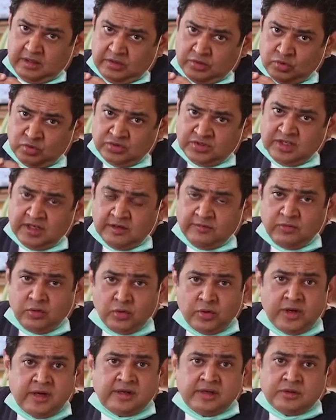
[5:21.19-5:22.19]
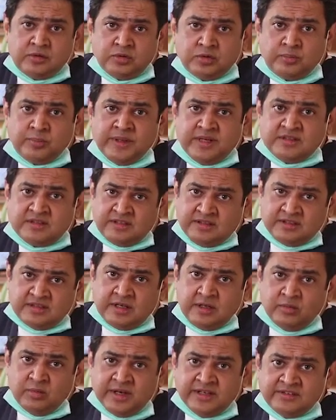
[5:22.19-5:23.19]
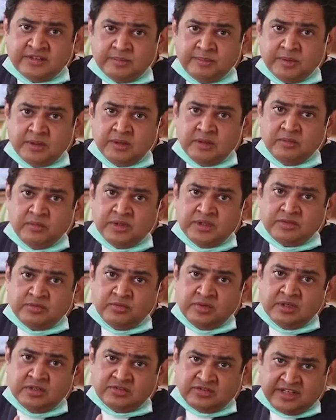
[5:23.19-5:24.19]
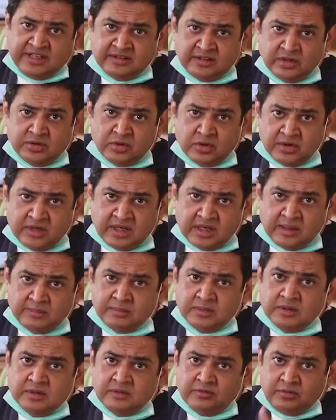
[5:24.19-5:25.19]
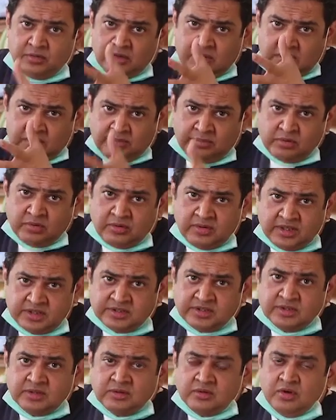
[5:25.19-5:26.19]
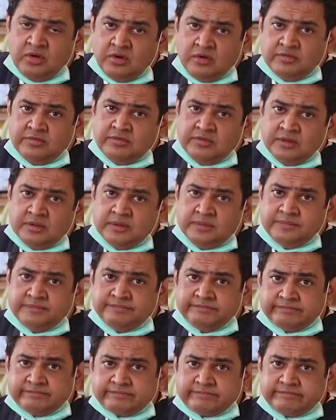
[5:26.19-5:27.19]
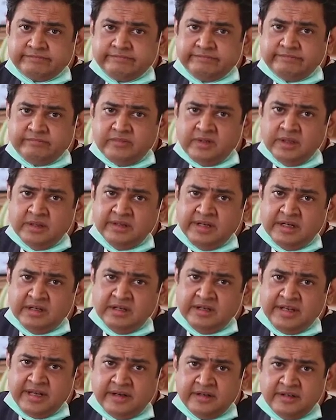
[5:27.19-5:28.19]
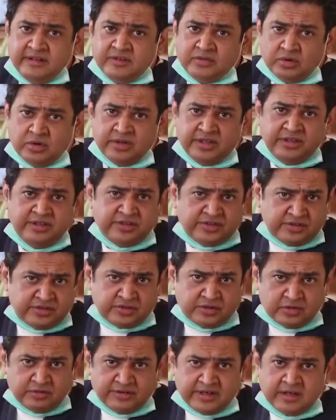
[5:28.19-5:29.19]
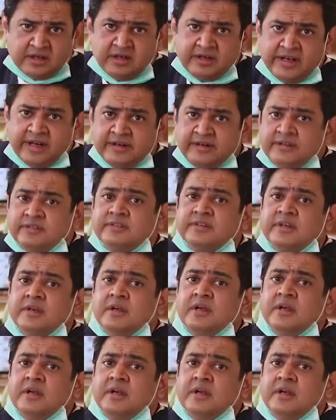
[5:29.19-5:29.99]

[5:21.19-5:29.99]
Using a fluoridated toothpaste is advisable, which will strengthen your enamel for progression of dental caries or initiation of dental caries.